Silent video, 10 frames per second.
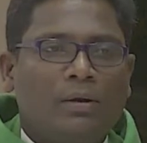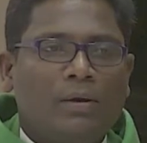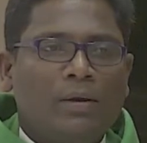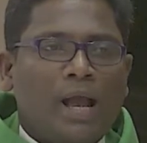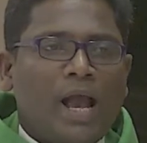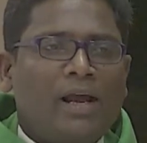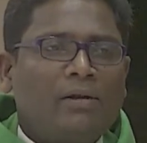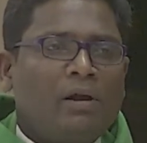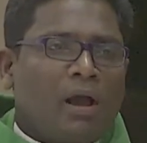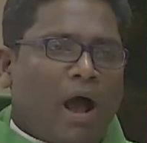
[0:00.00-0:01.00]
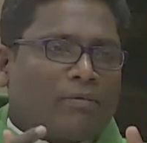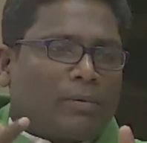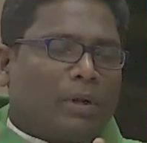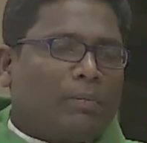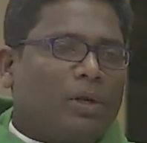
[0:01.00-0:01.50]
and after
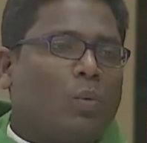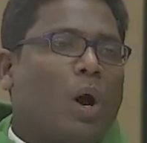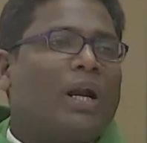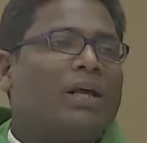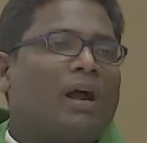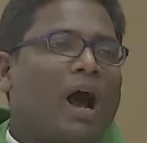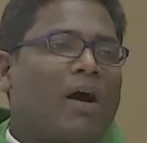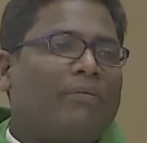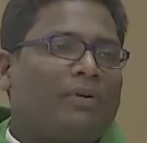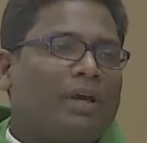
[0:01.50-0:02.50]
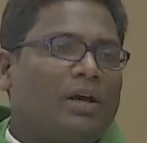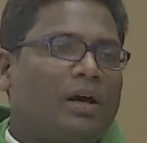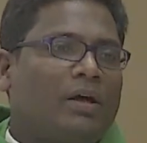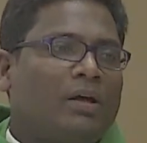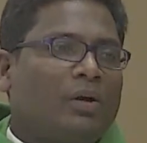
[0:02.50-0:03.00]
maybe 1.5 years,
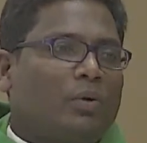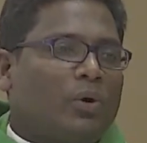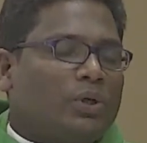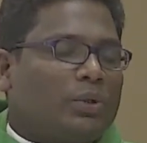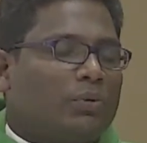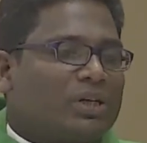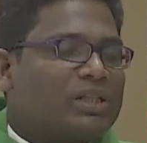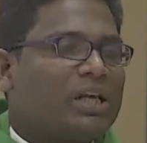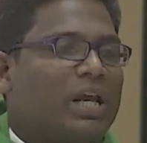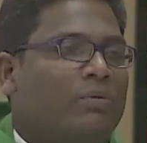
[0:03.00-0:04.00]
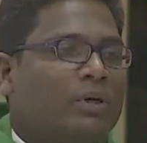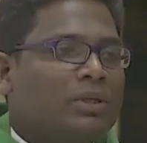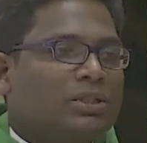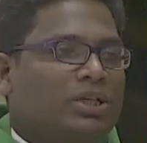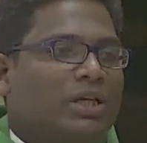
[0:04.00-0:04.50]
going to receive
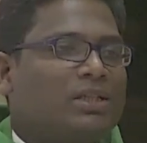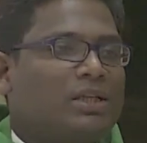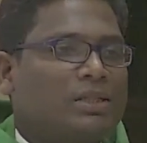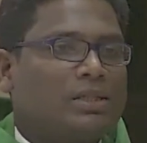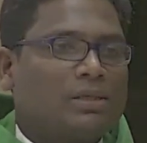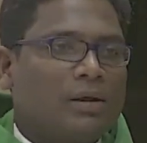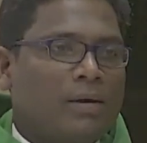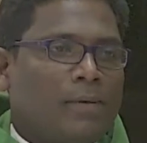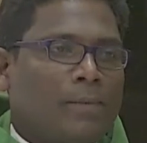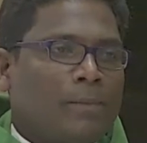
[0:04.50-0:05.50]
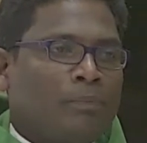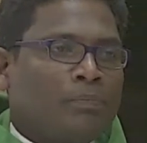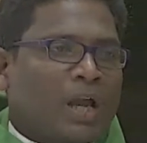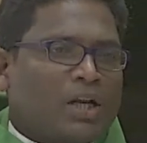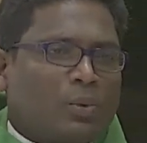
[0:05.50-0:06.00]
Jesus. And
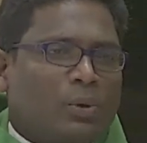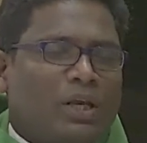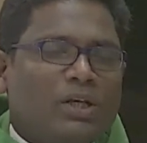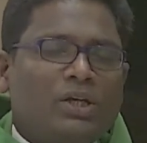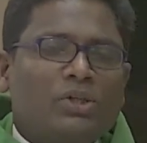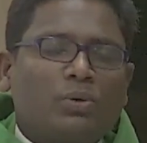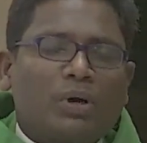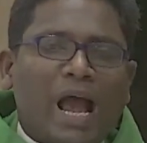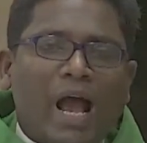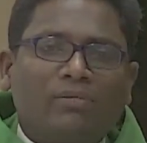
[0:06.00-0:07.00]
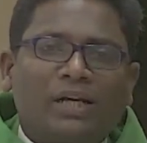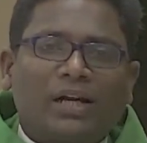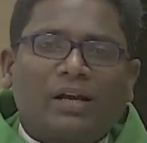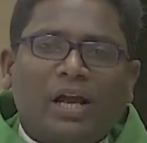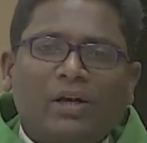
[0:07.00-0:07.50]
so we should have that
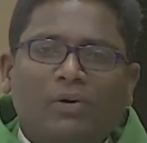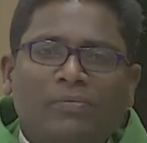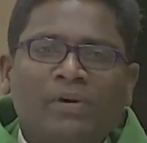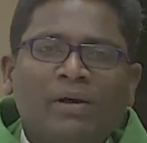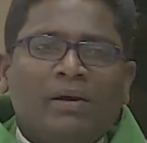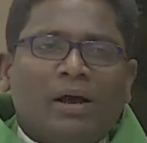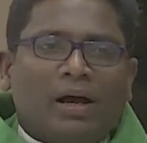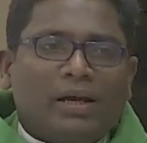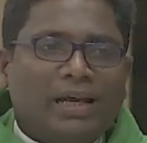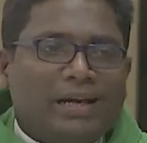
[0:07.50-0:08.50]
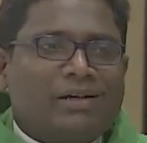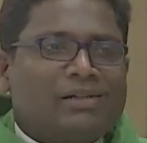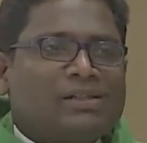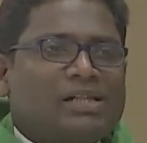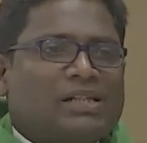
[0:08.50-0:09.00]
kind of eagerness
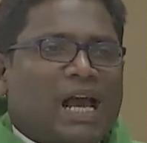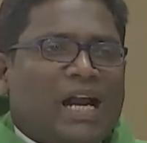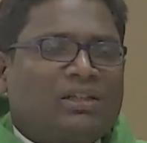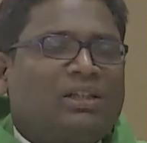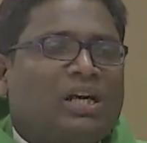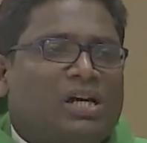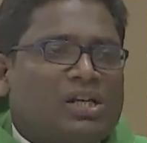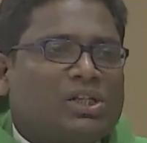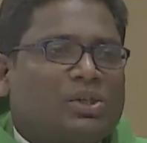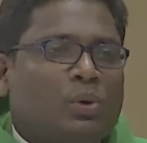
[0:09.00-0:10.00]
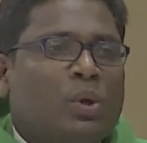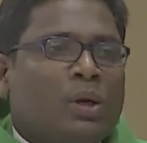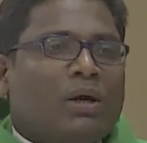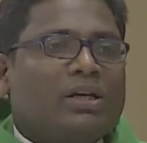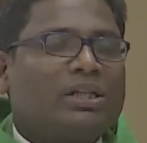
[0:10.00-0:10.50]
and thirst to
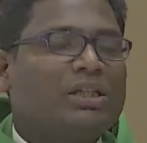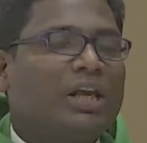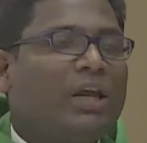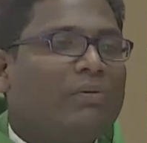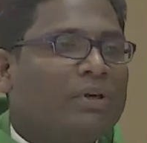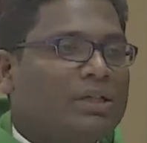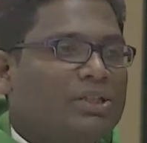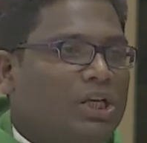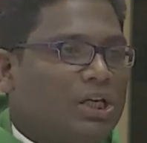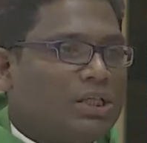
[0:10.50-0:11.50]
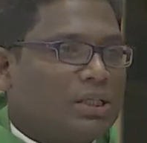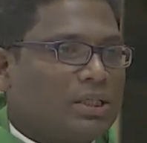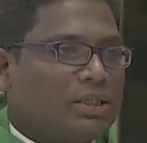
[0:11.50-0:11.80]
receive Jesus.